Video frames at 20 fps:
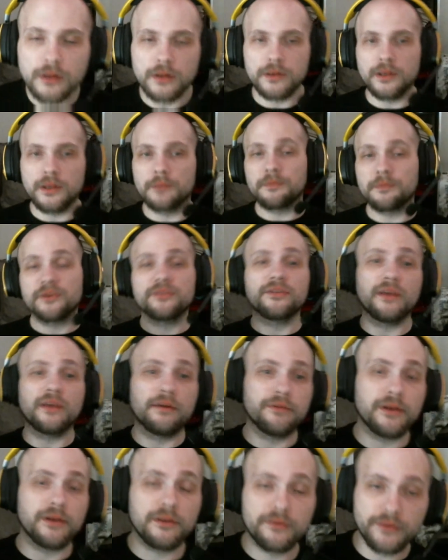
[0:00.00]
Number
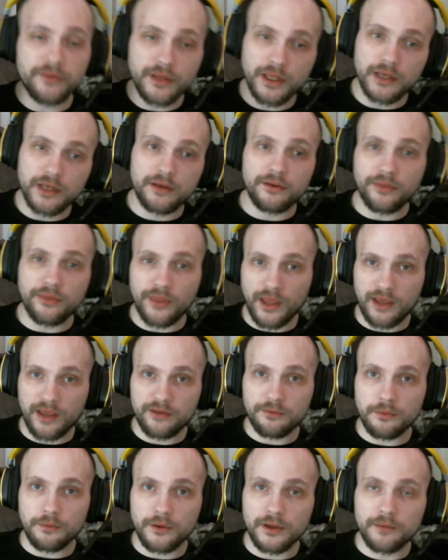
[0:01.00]
7 is related to the
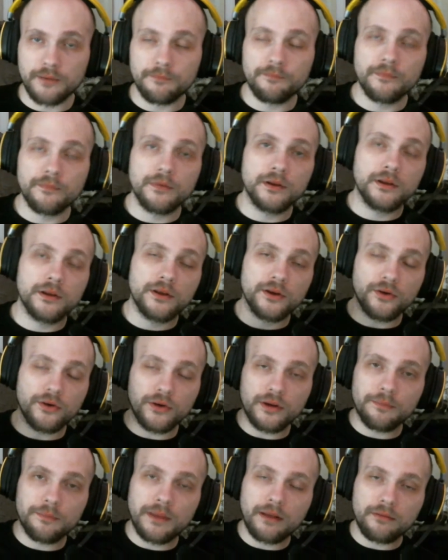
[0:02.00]
last point. You're
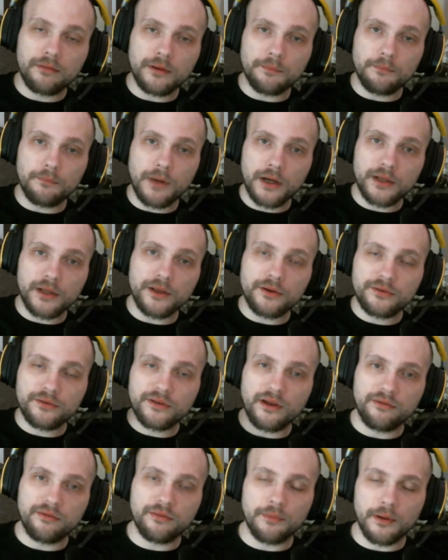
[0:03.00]
going to be able to market
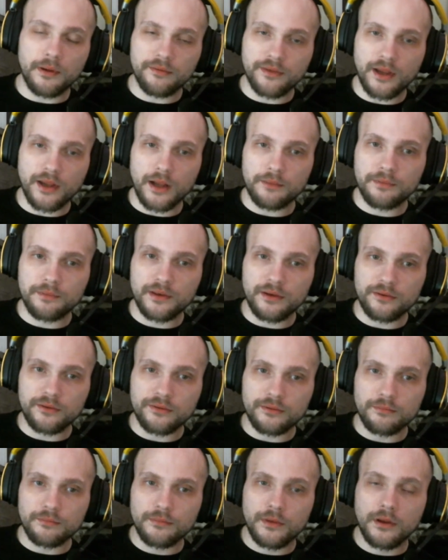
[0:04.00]
yourself above the competition.